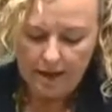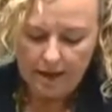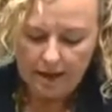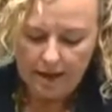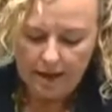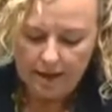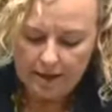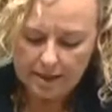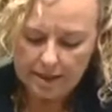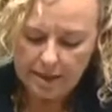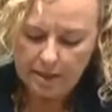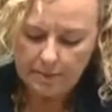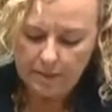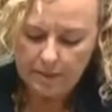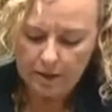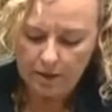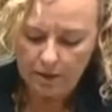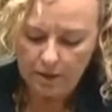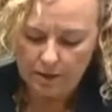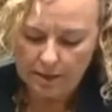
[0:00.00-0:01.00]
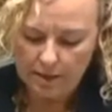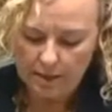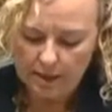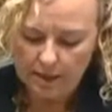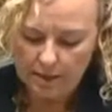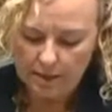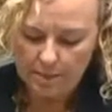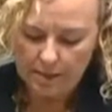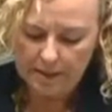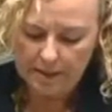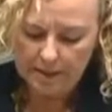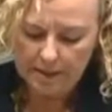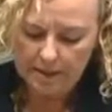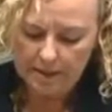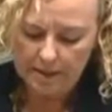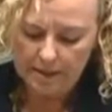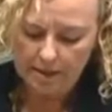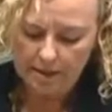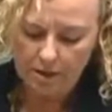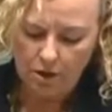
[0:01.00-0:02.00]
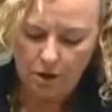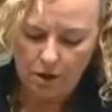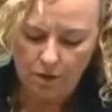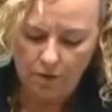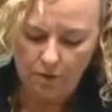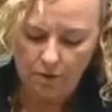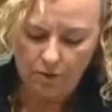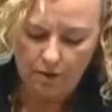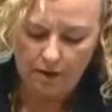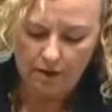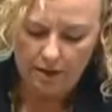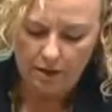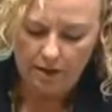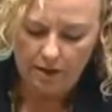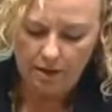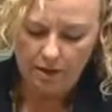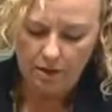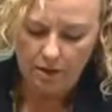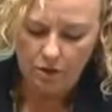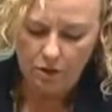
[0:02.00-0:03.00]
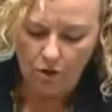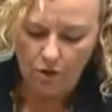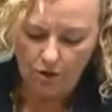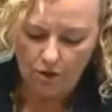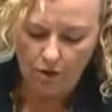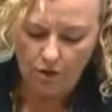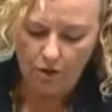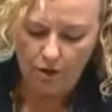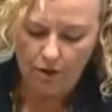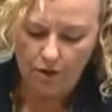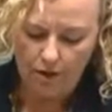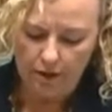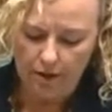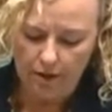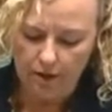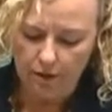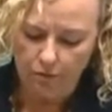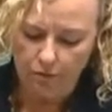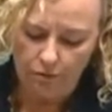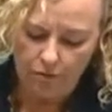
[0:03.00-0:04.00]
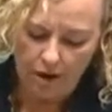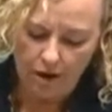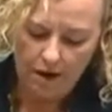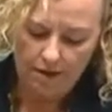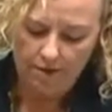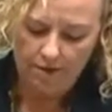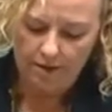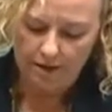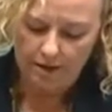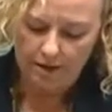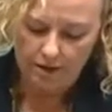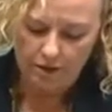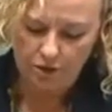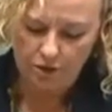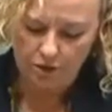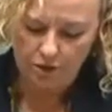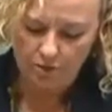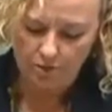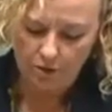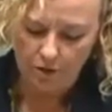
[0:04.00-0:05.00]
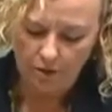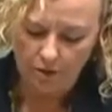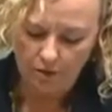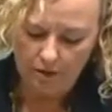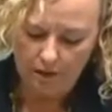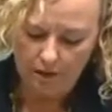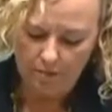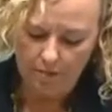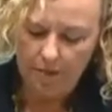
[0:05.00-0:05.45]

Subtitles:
And this is because these businesses know that it's not only the right thing to do morally,